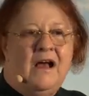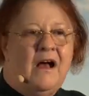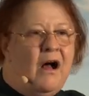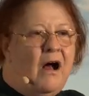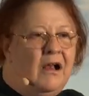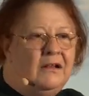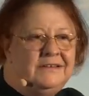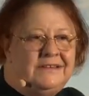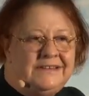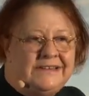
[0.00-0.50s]

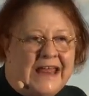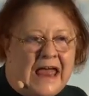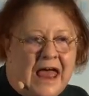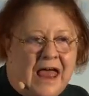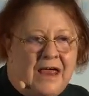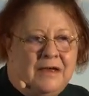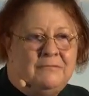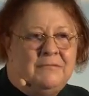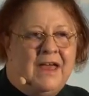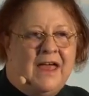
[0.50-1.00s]
all the
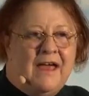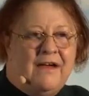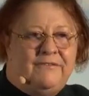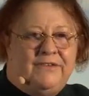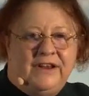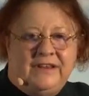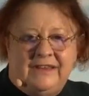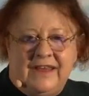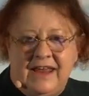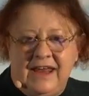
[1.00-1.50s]
time,
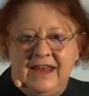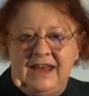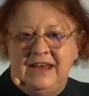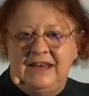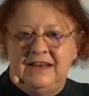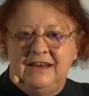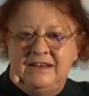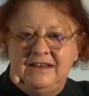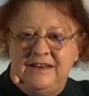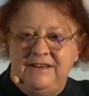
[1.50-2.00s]
every day
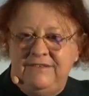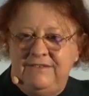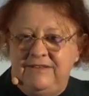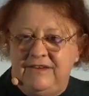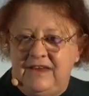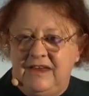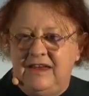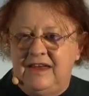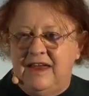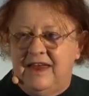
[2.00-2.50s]
in the
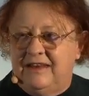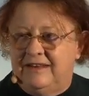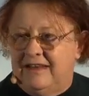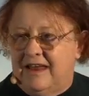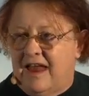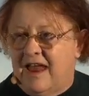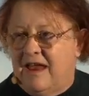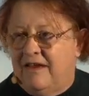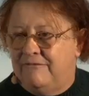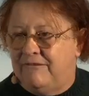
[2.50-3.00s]
TV and
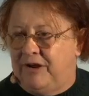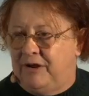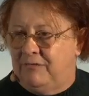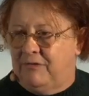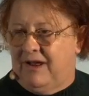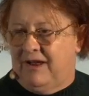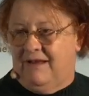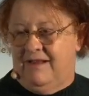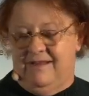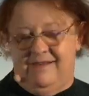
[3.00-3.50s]

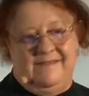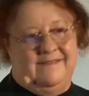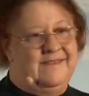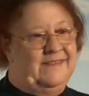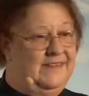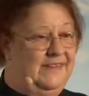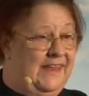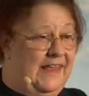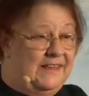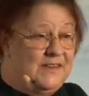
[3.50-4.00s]
everywhere
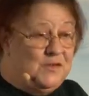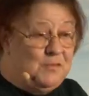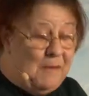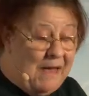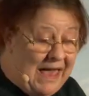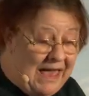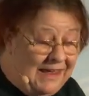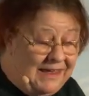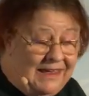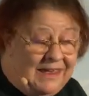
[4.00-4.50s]
else. That's
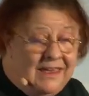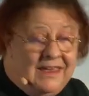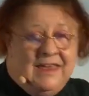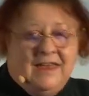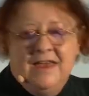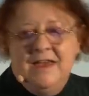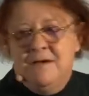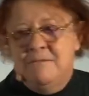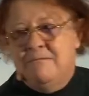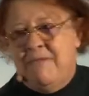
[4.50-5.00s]
why
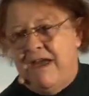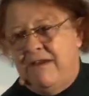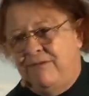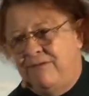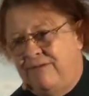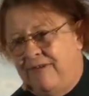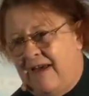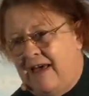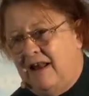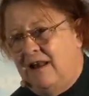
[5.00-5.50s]
my
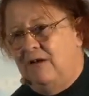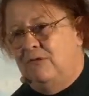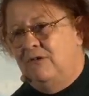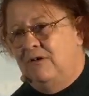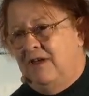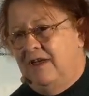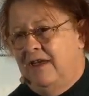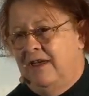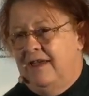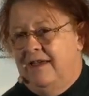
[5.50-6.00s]
fellow
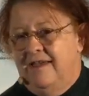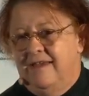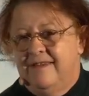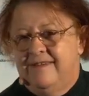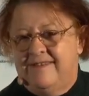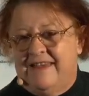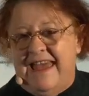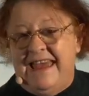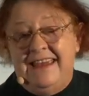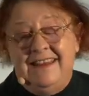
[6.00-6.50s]

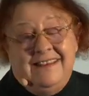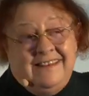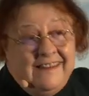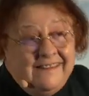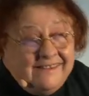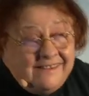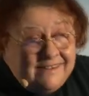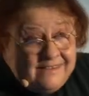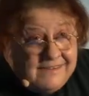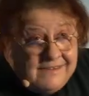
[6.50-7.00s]

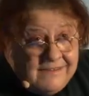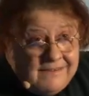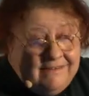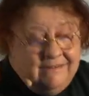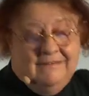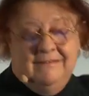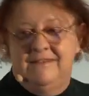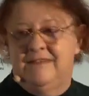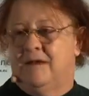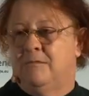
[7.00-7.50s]
scientists,
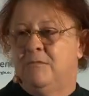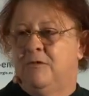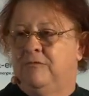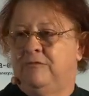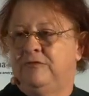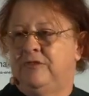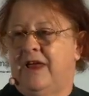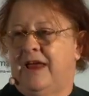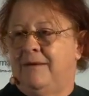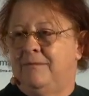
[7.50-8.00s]
some
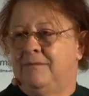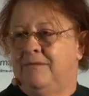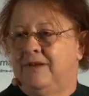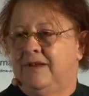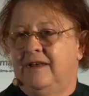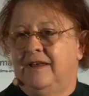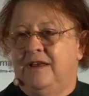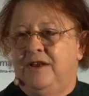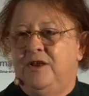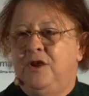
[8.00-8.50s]
of them
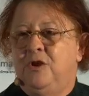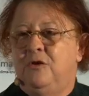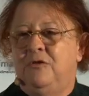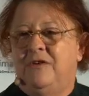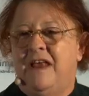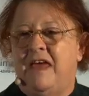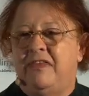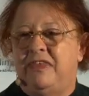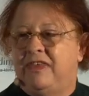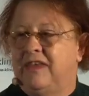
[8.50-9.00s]
knew
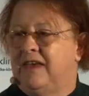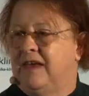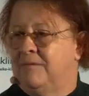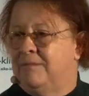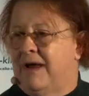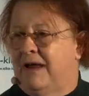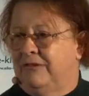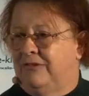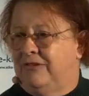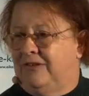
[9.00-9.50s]
nothing
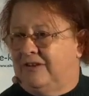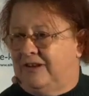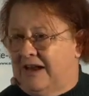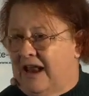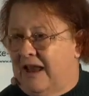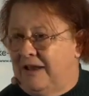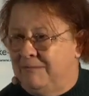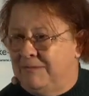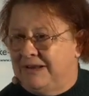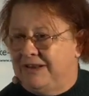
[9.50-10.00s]
about
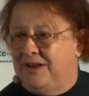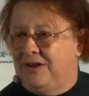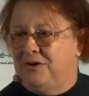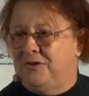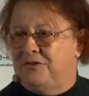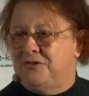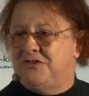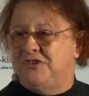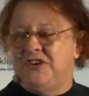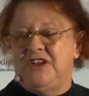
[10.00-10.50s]

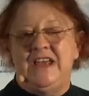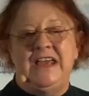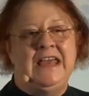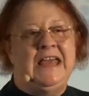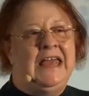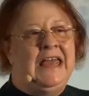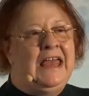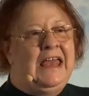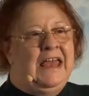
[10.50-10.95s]
climatology,